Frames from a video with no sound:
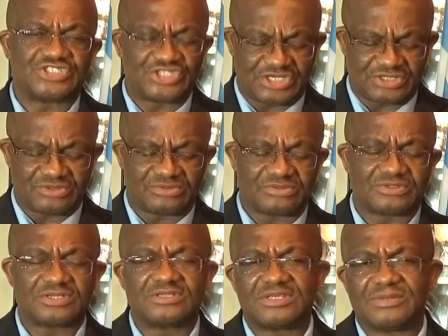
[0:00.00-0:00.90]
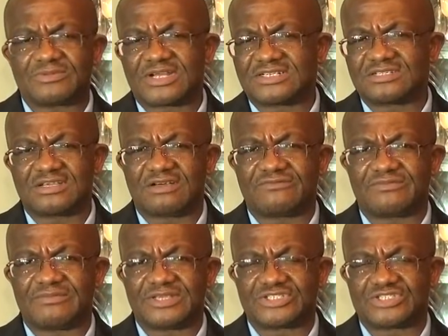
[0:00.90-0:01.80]
genuine democratic
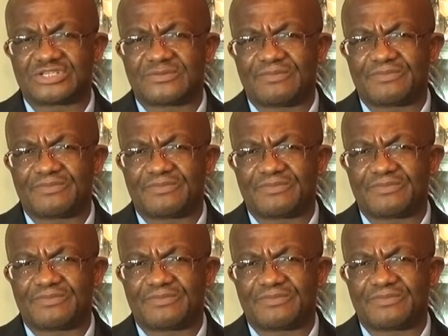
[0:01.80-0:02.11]
government.